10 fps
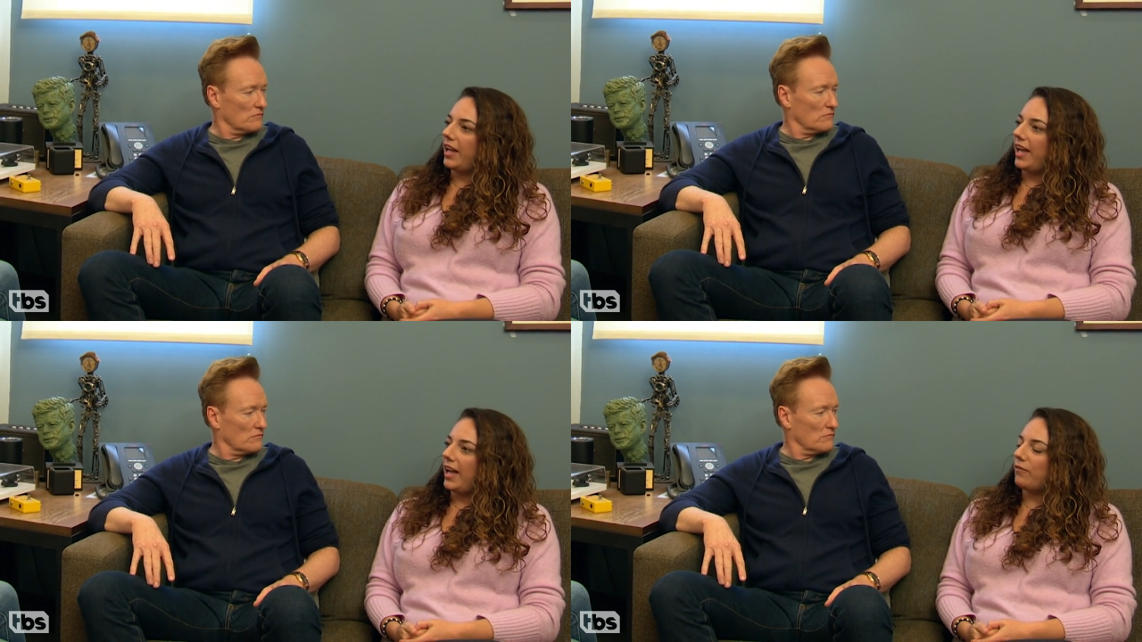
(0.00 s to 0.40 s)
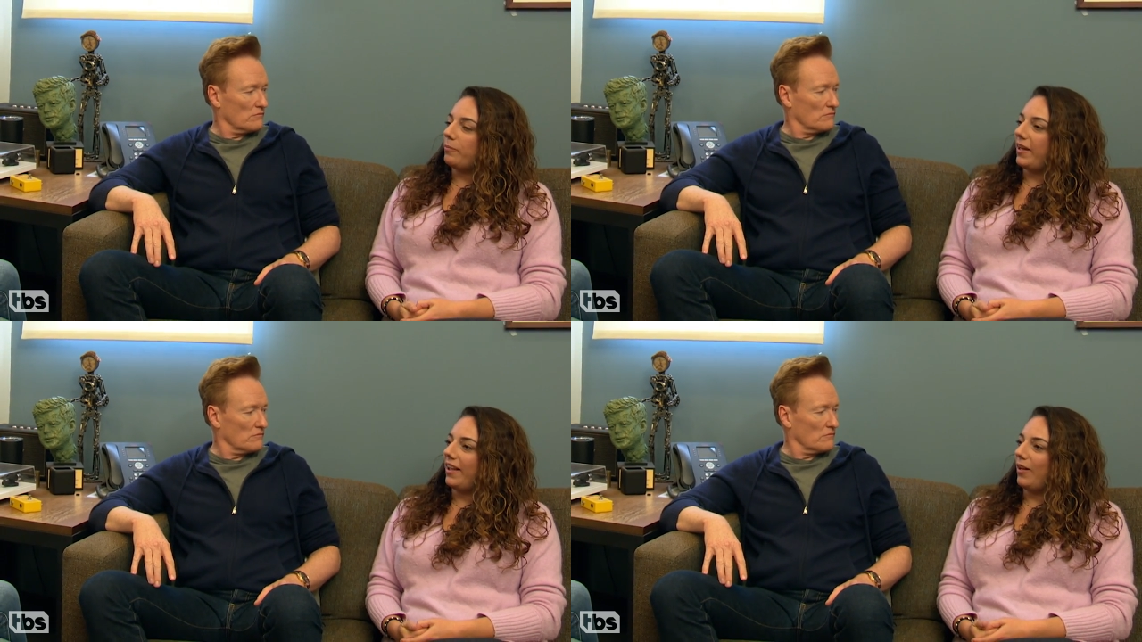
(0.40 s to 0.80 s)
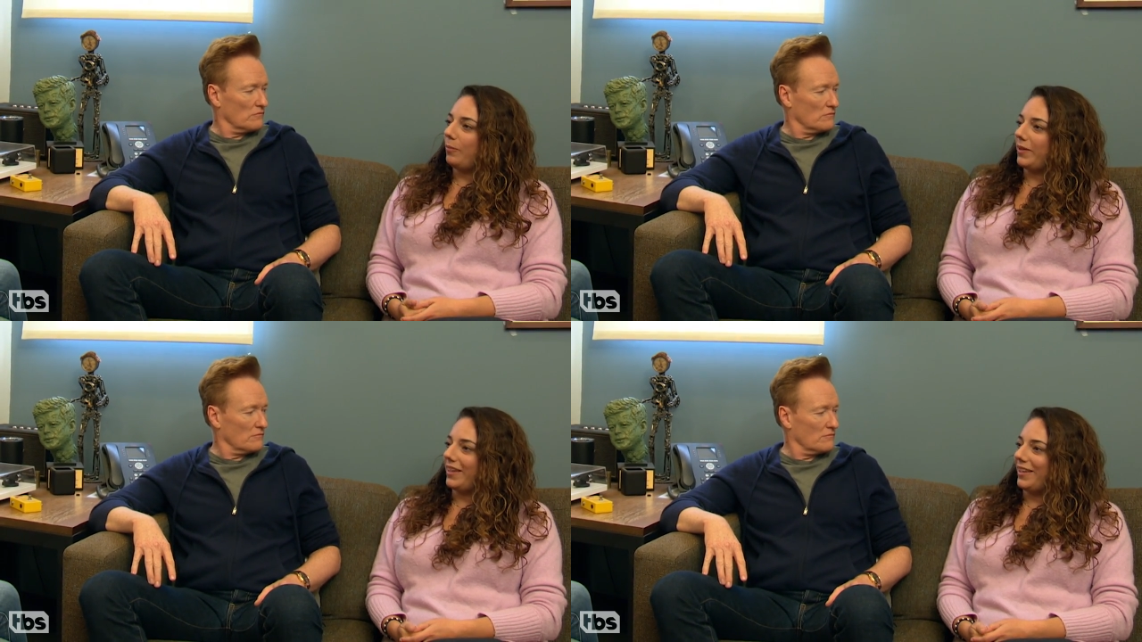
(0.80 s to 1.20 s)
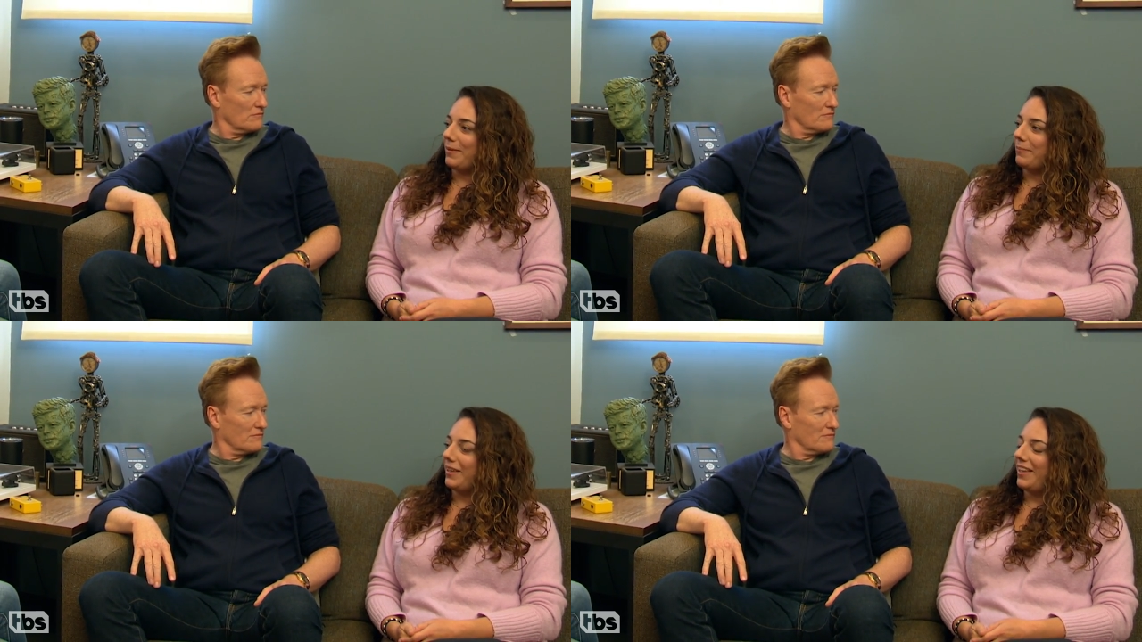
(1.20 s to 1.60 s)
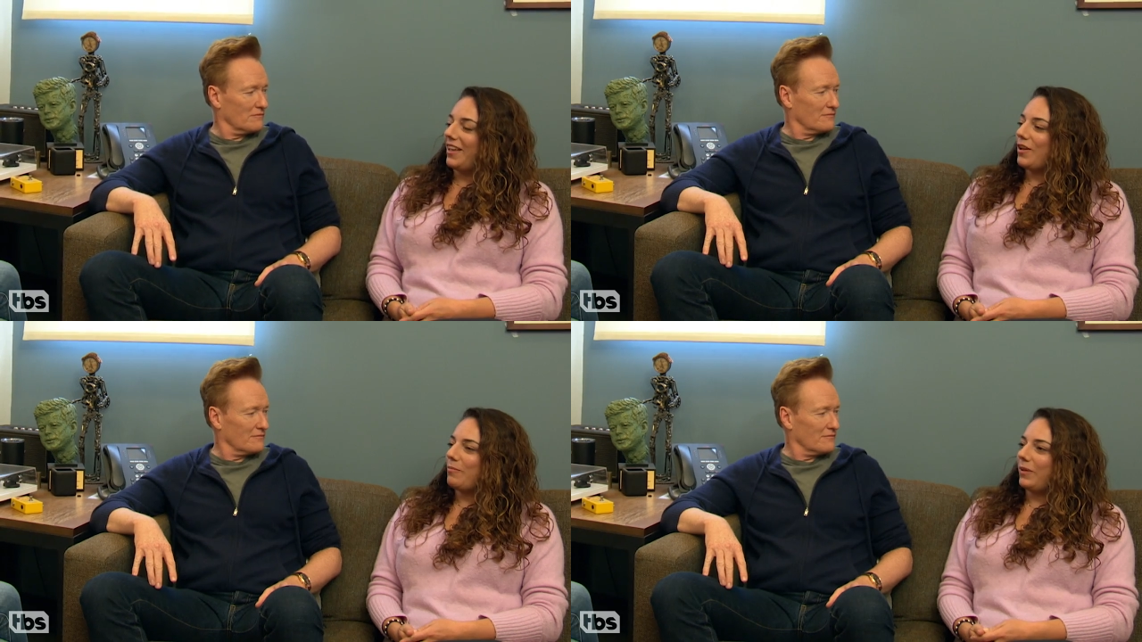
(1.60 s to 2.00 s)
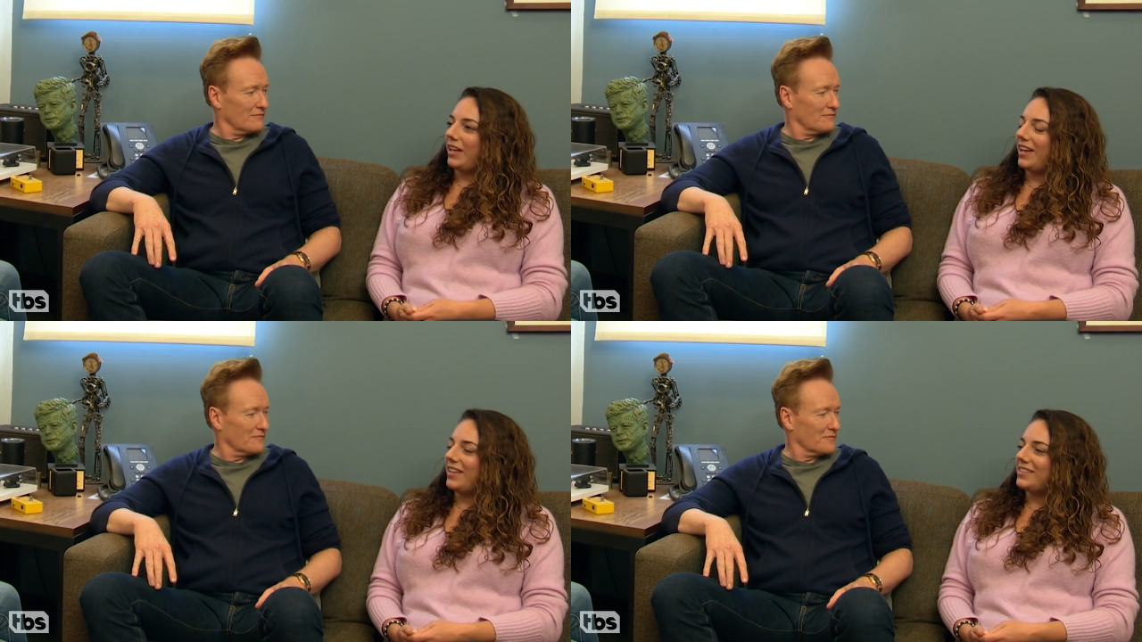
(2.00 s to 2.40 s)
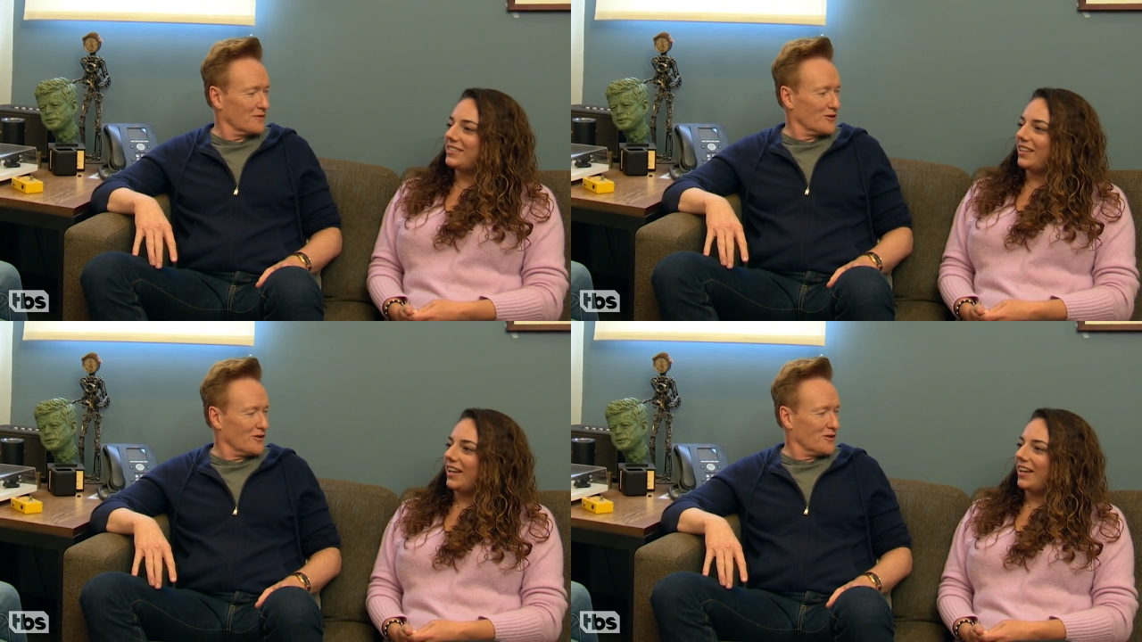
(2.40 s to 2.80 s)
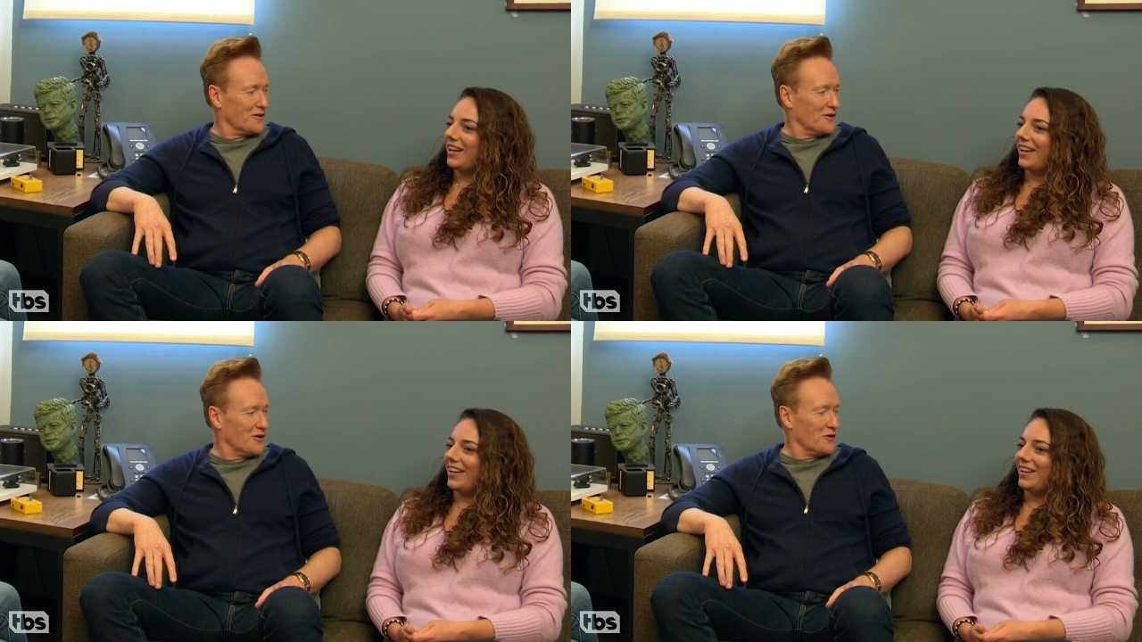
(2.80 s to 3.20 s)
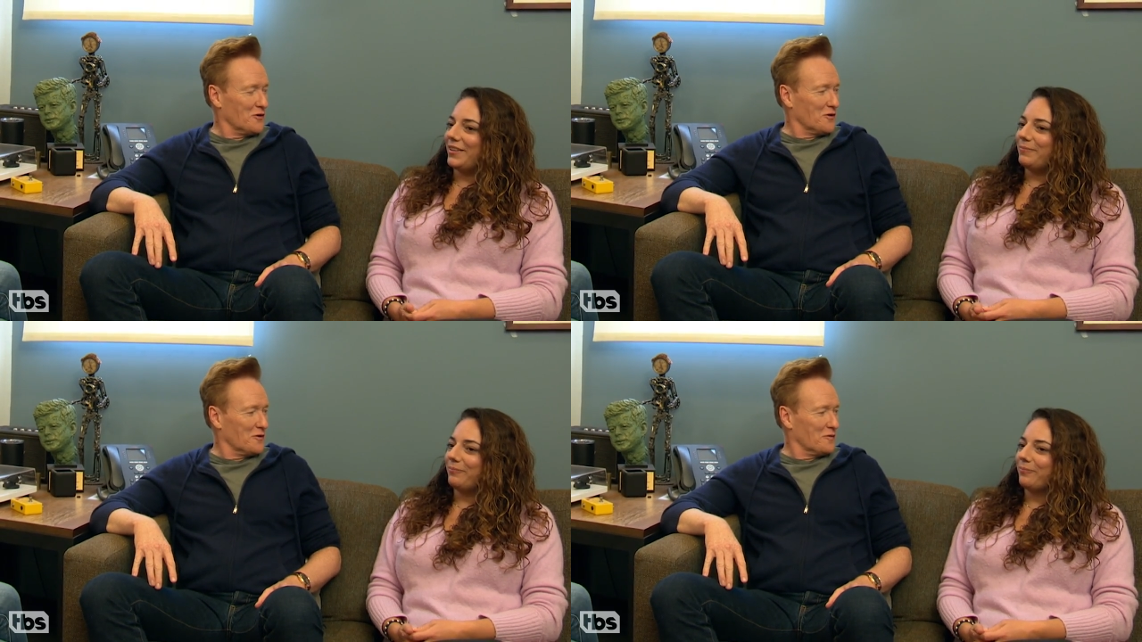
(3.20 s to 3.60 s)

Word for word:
Speaker 1: I have about helping him because. Um,